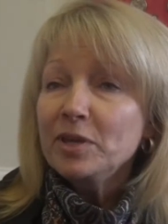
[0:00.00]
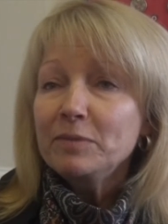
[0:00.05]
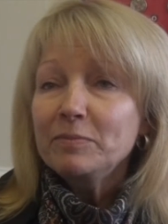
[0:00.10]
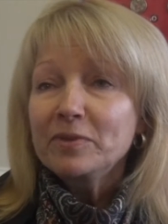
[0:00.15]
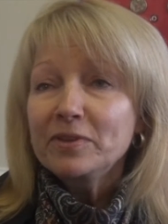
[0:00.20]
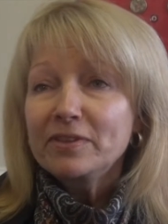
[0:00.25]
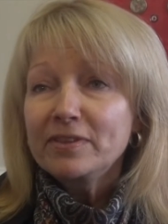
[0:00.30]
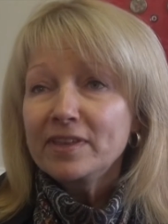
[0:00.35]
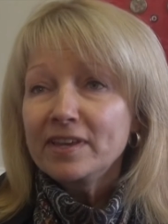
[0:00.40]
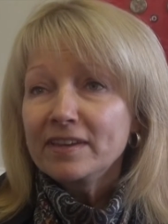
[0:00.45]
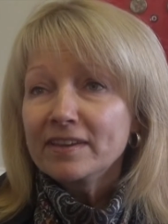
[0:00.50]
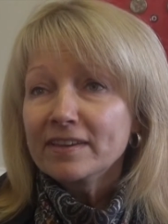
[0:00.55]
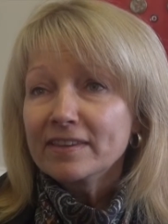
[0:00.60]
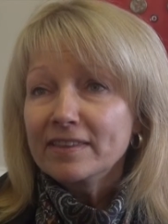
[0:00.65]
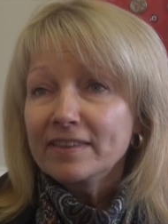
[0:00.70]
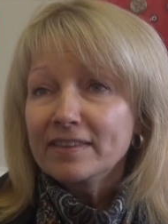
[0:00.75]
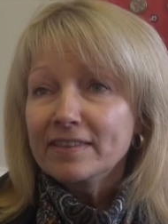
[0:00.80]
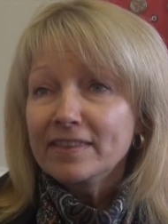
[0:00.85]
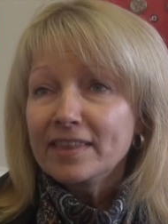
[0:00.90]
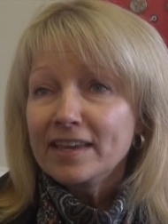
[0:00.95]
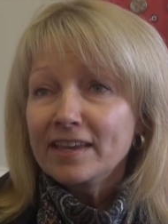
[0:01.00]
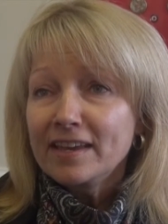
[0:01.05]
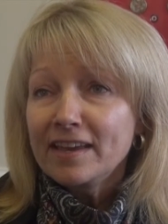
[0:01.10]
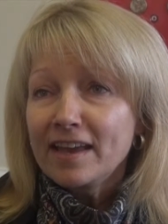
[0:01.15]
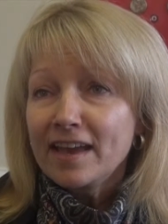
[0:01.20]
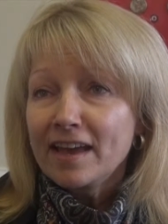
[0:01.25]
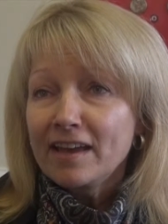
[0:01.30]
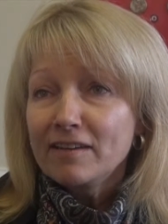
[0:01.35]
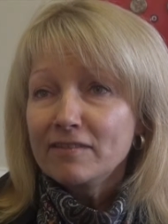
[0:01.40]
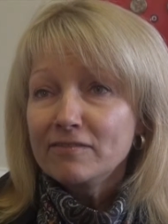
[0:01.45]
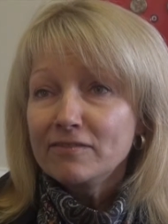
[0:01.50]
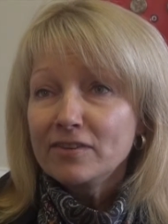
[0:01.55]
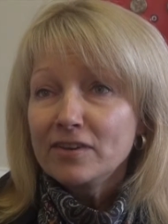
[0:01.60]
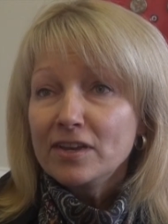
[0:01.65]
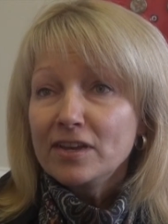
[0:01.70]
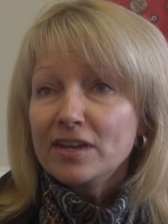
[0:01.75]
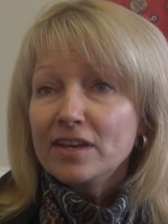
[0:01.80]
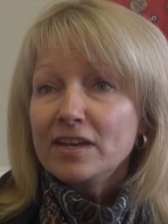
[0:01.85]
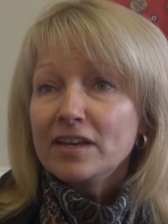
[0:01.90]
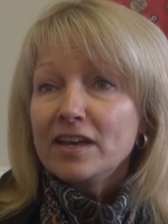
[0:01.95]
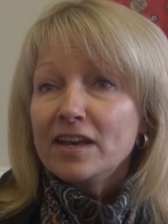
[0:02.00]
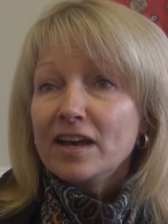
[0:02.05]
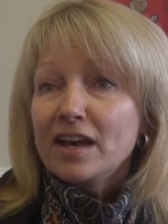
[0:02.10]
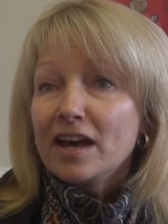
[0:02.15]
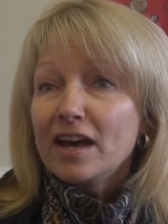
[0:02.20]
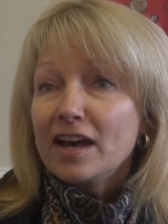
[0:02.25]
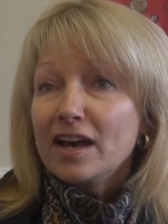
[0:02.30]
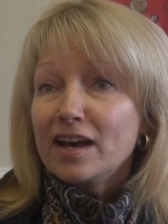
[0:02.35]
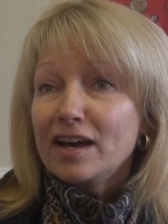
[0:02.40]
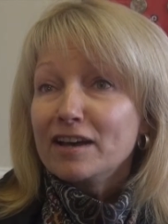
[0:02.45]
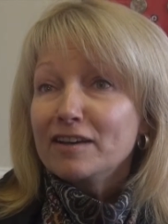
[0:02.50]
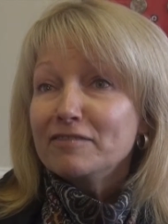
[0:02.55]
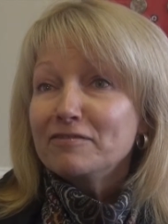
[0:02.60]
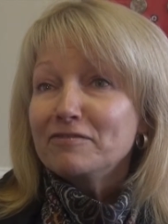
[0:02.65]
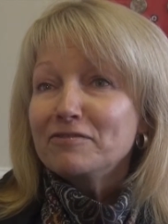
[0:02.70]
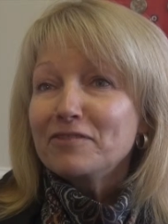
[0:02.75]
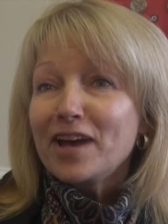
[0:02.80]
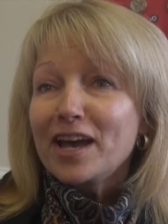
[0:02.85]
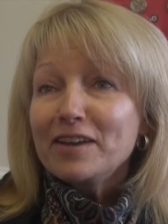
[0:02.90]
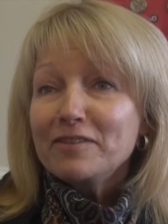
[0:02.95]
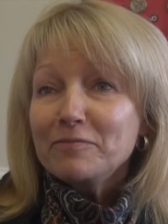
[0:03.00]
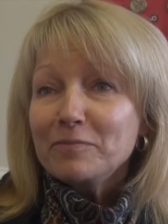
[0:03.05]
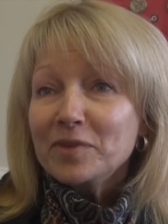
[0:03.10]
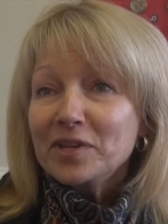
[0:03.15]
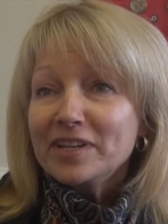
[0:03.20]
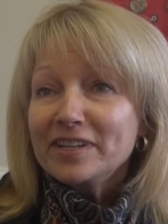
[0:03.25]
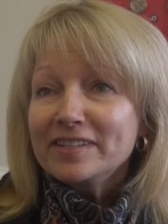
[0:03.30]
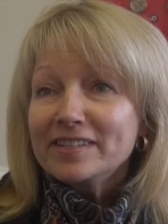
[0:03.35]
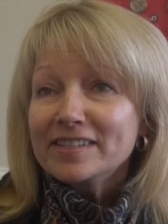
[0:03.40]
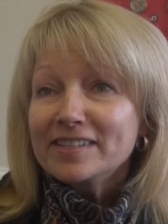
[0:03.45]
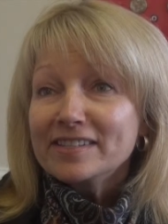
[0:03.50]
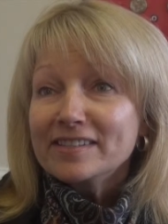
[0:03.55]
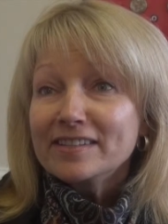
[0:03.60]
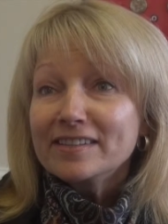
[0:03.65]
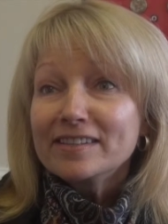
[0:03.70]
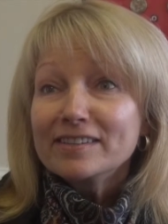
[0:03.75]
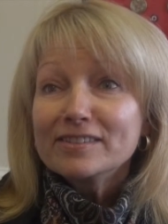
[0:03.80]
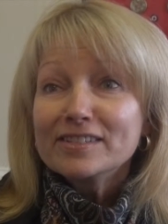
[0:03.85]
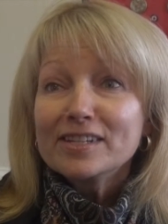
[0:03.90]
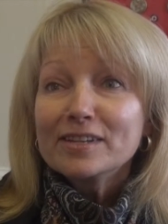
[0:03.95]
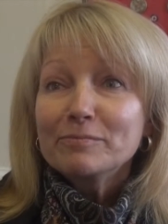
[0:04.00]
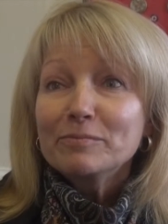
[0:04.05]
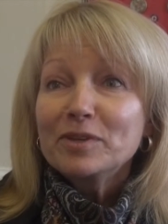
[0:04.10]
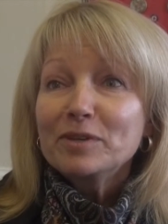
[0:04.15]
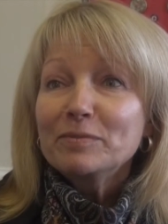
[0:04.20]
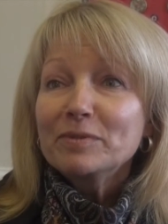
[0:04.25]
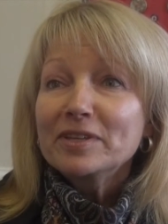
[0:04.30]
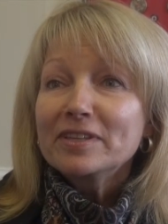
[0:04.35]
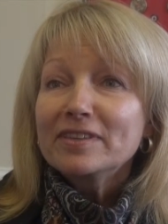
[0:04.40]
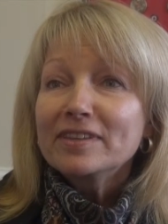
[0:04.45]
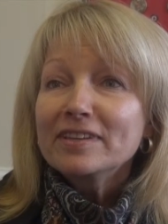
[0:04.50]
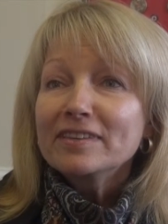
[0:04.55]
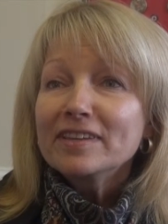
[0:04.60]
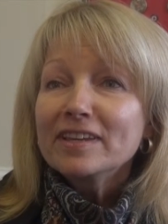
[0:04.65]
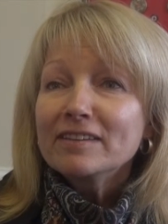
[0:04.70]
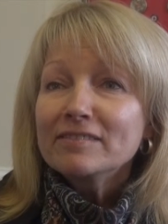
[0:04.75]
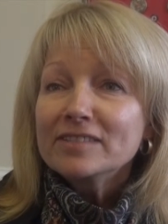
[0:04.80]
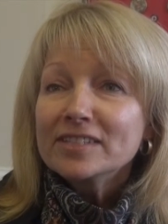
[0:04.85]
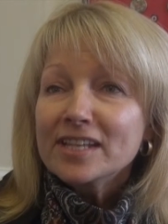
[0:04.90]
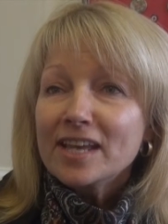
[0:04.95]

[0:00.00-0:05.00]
People think that they have uh, five minutes. There are some people that think they have